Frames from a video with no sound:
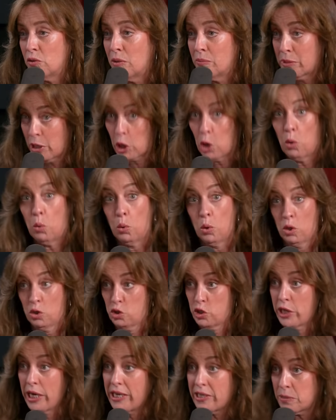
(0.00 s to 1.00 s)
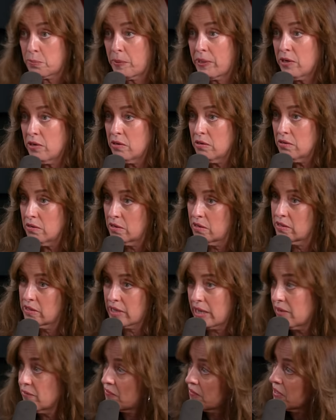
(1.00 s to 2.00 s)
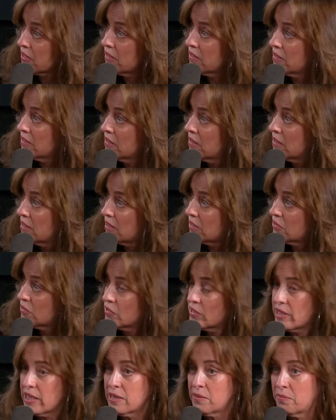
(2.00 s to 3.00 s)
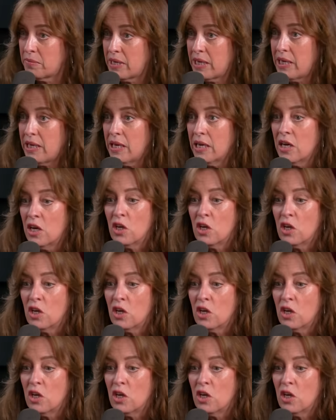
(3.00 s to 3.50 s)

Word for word: I'm like, oh, Shakespeare can't fucking understand me.